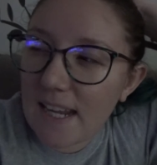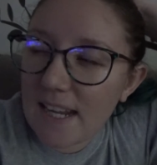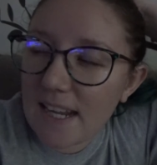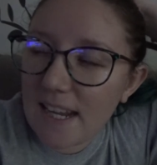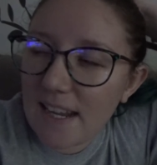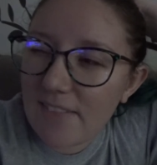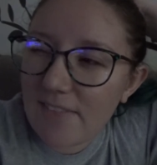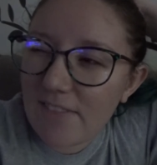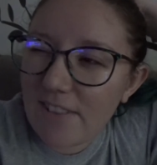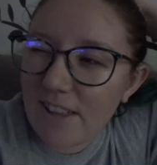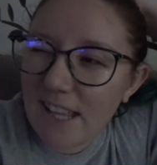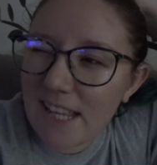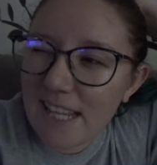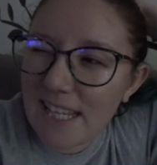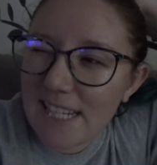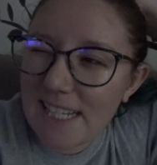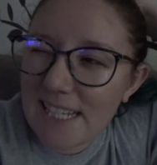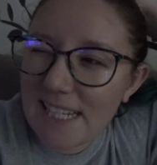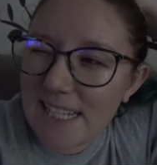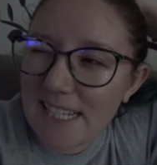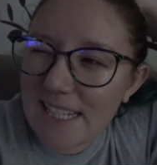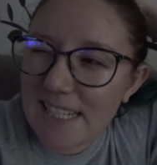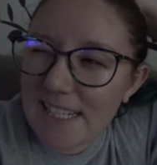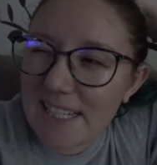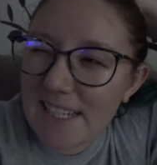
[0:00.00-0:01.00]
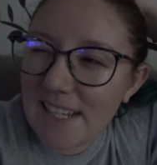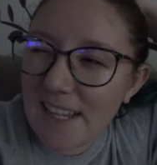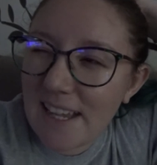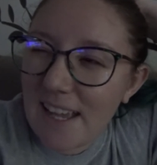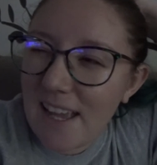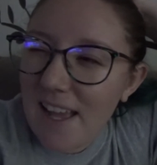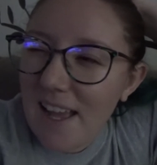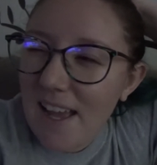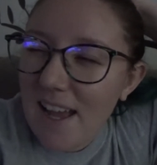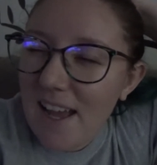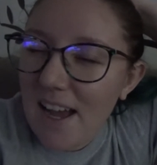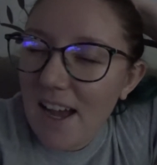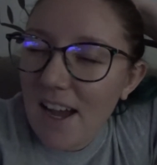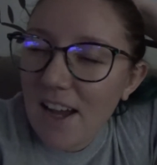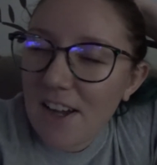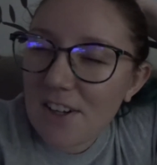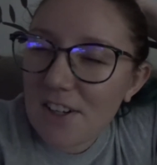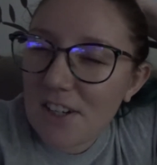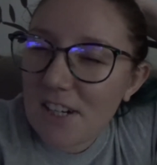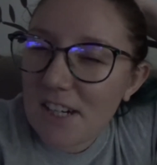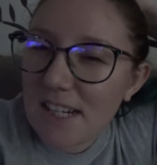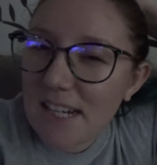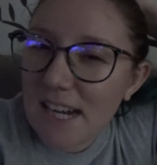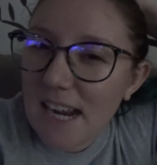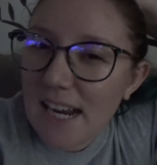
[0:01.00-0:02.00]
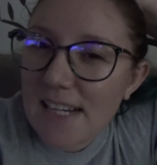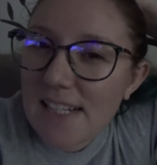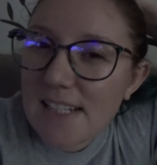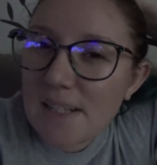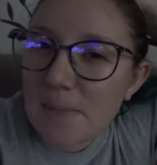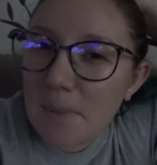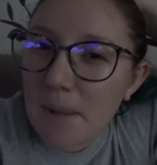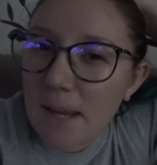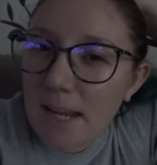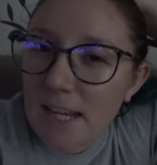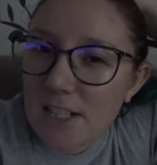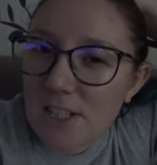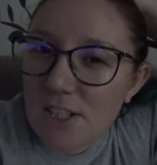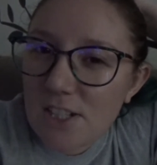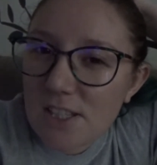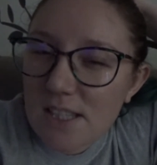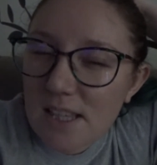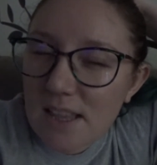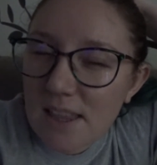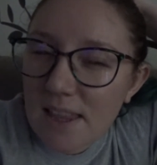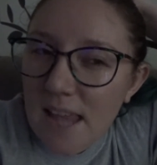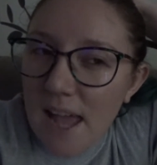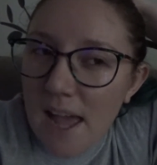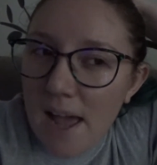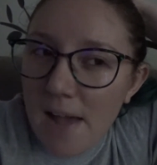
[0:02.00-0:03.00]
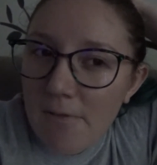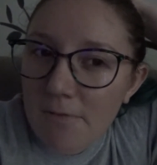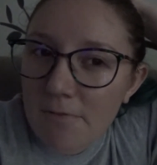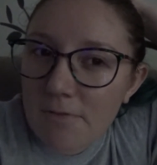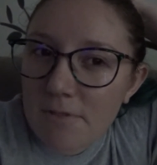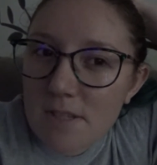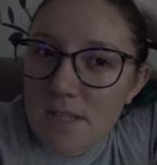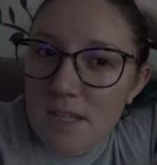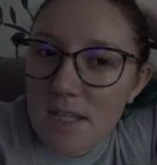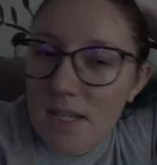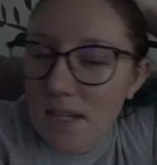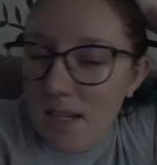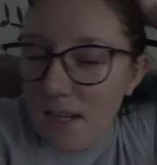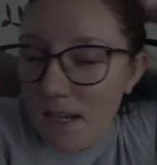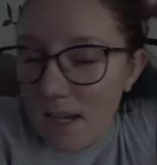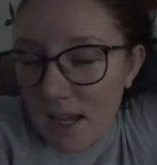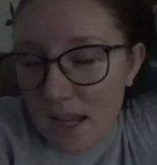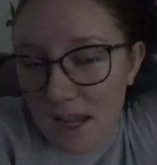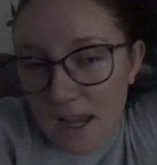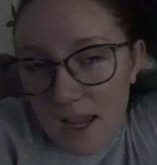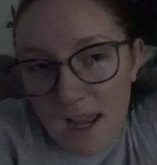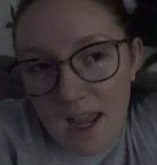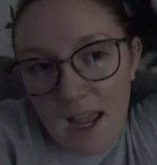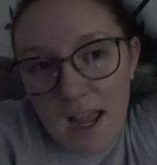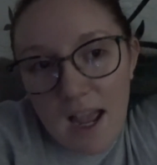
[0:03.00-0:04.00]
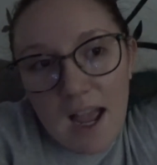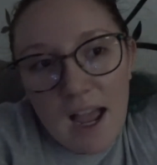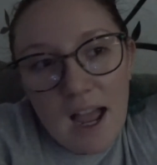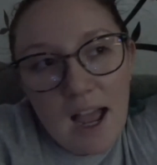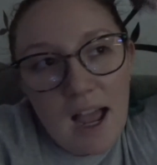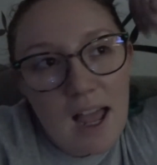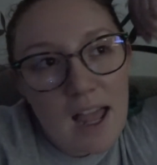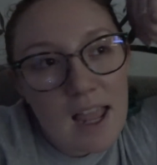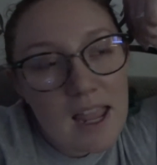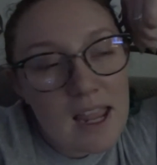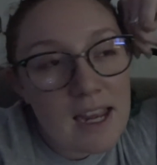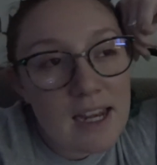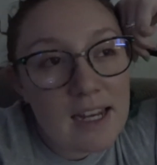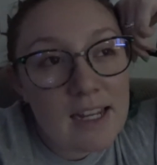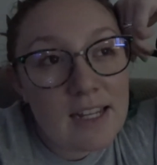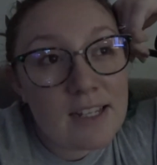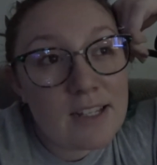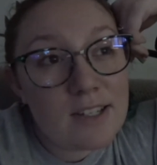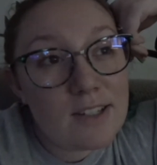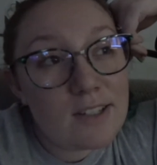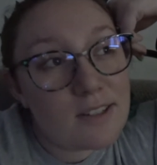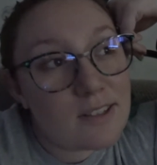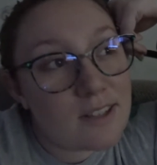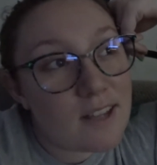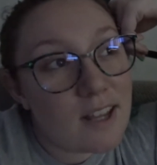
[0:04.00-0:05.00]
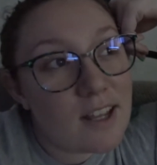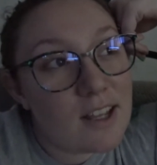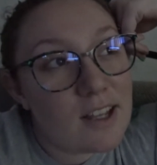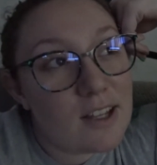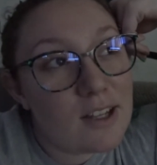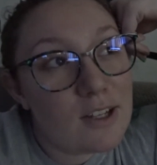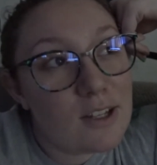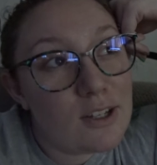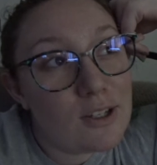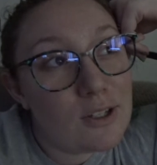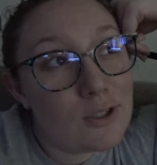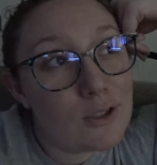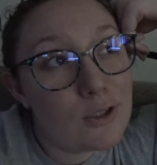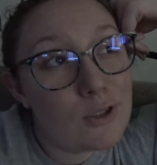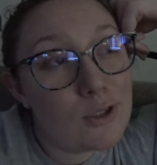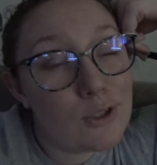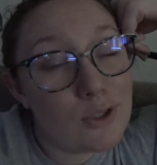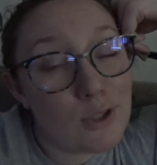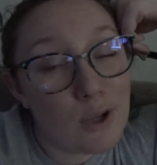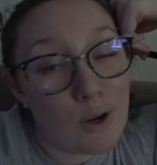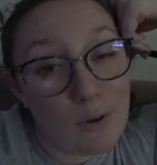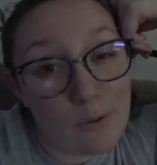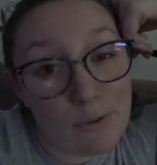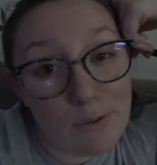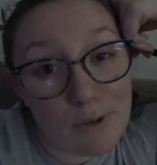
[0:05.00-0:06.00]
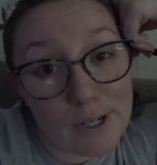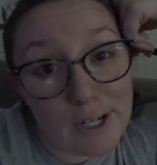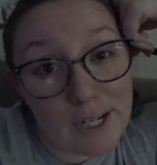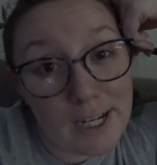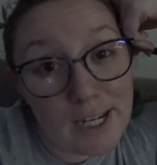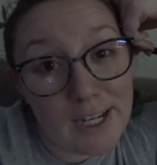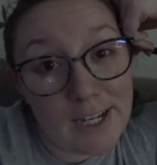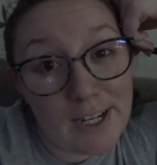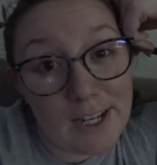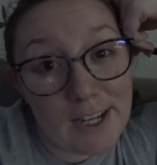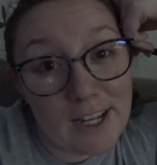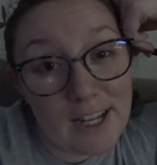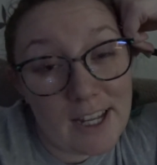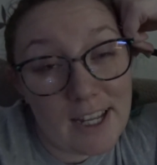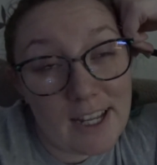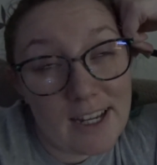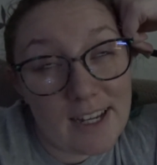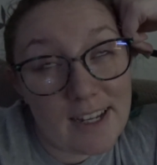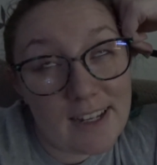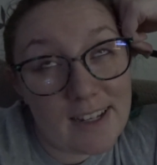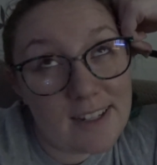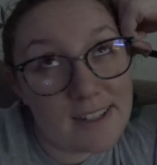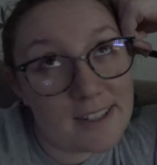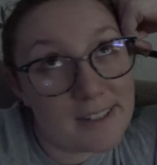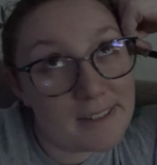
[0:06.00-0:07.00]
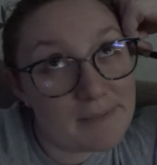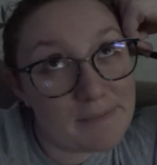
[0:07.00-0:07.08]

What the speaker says: I have like 190 pages left. It is so freaking good.